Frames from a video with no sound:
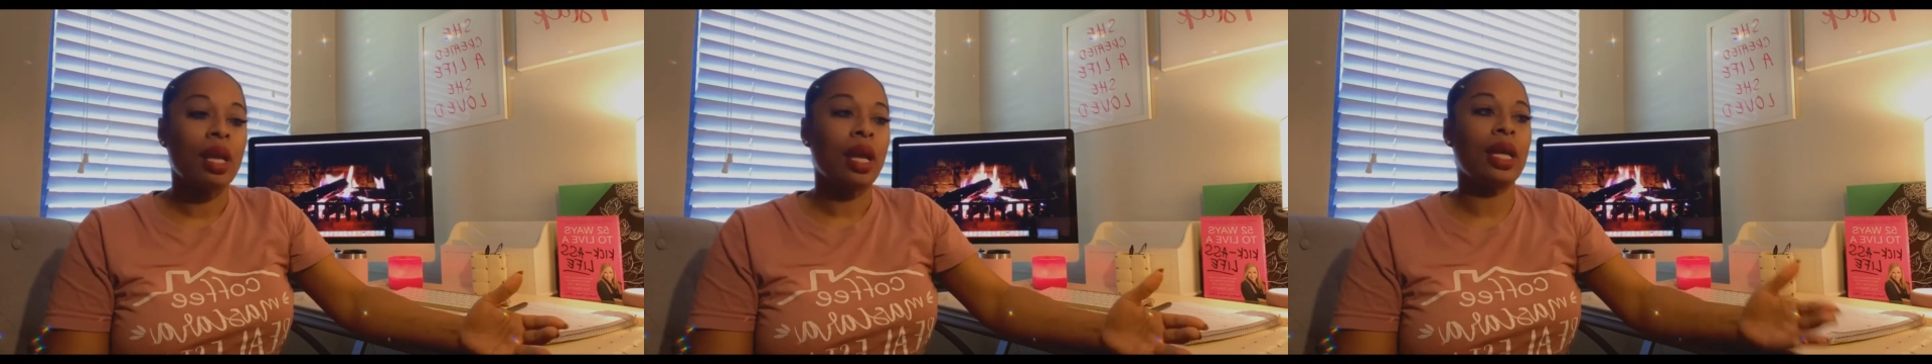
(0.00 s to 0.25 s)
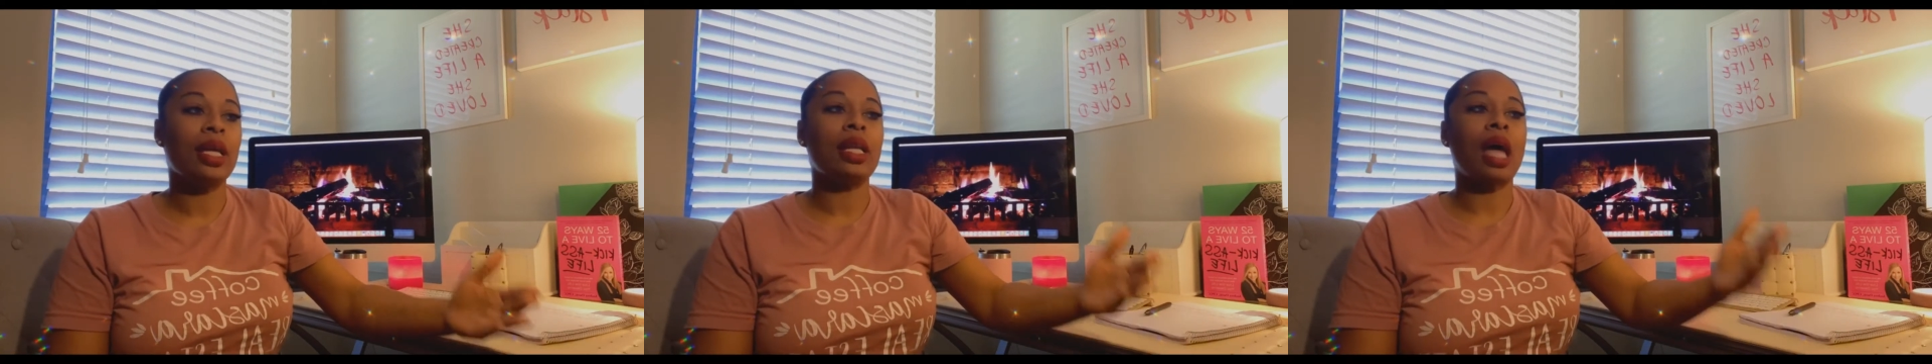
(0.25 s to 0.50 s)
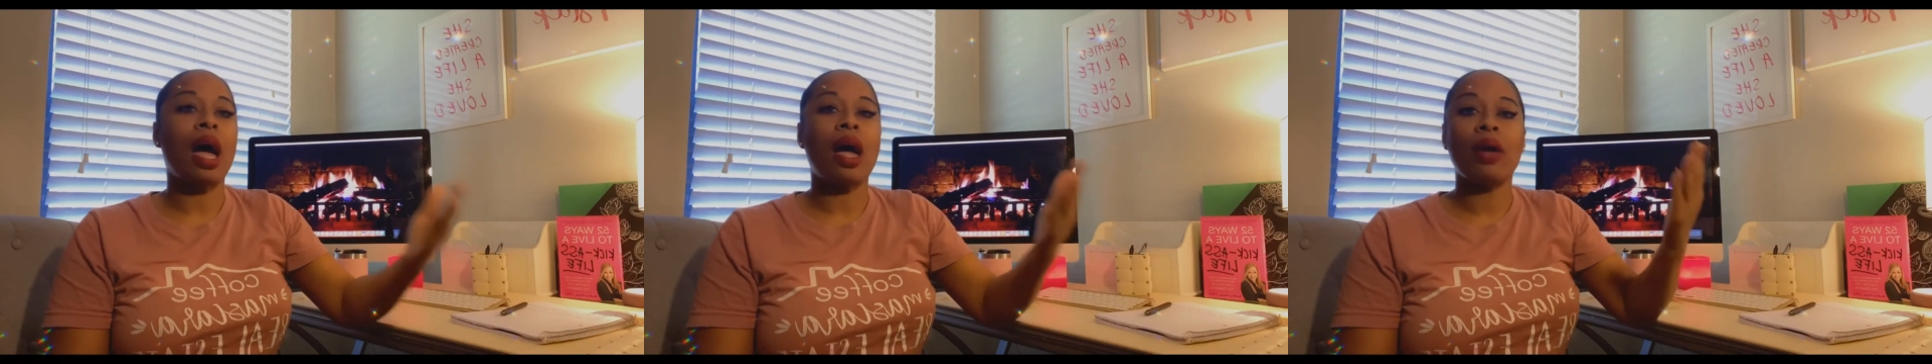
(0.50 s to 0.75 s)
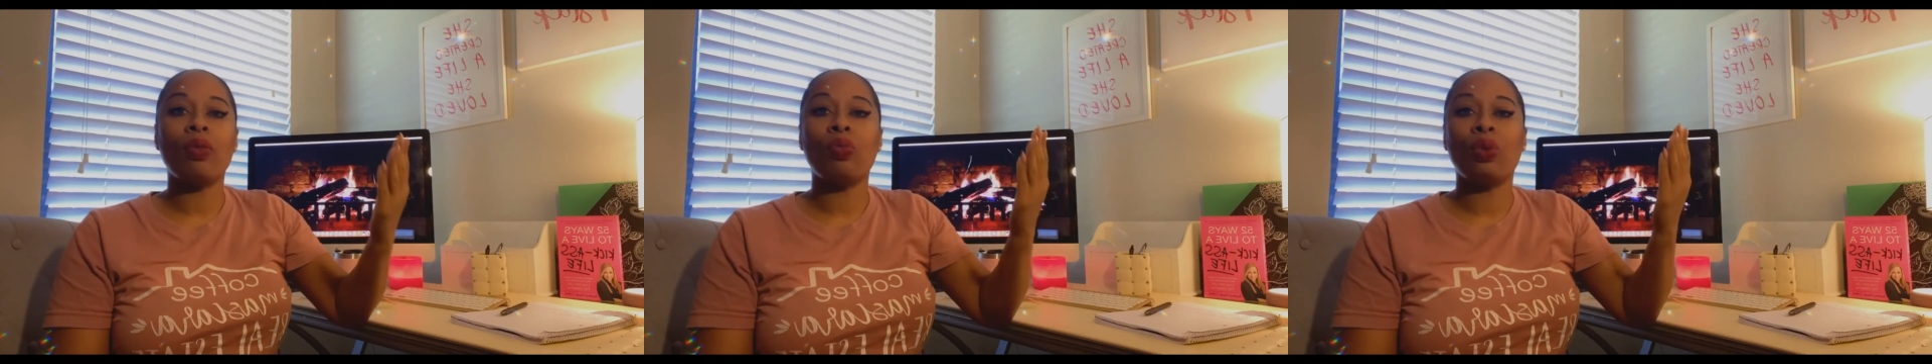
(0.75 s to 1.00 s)
And
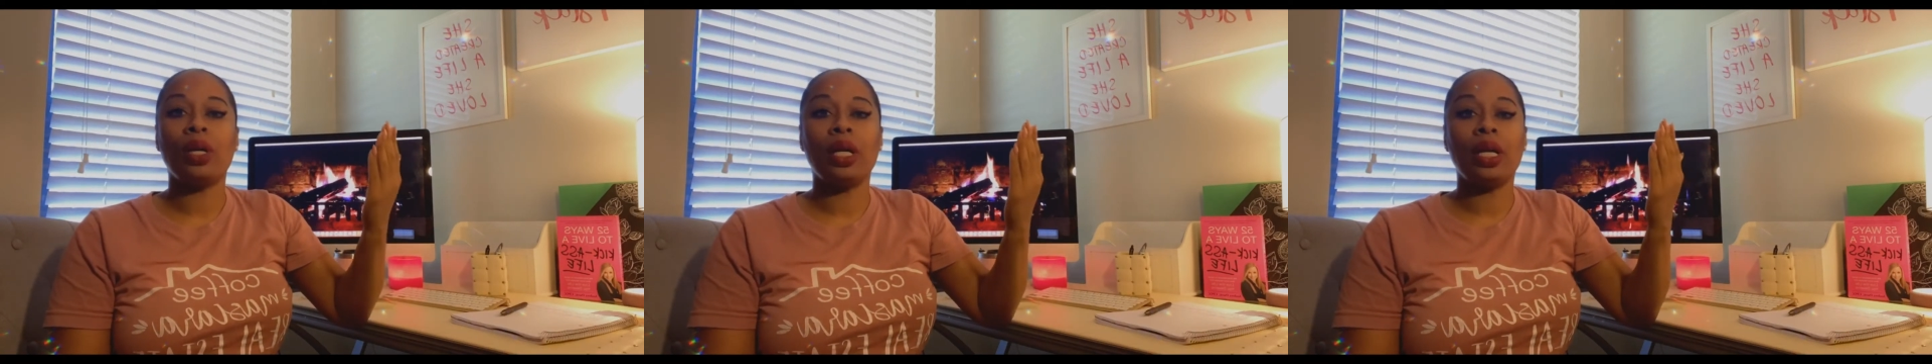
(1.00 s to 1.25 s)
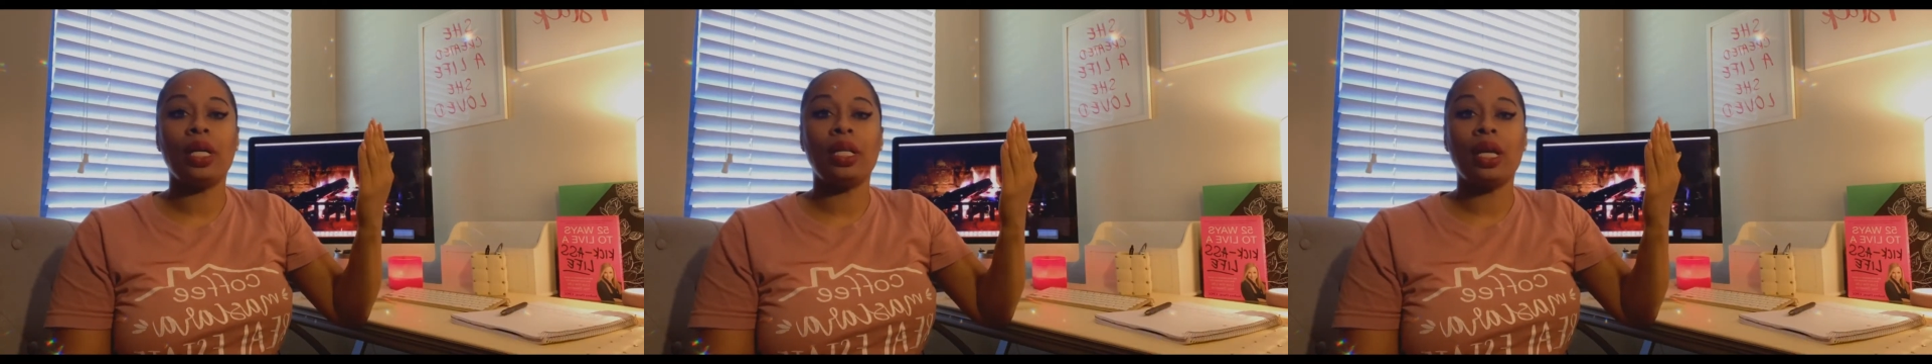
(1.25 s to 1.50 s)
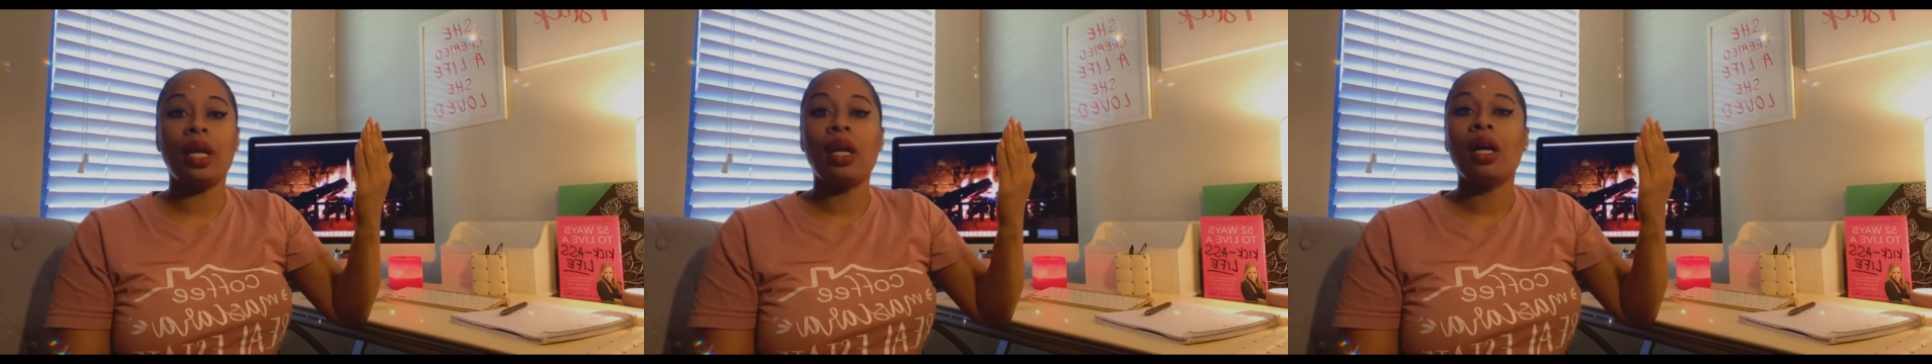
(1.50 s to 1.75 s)
I would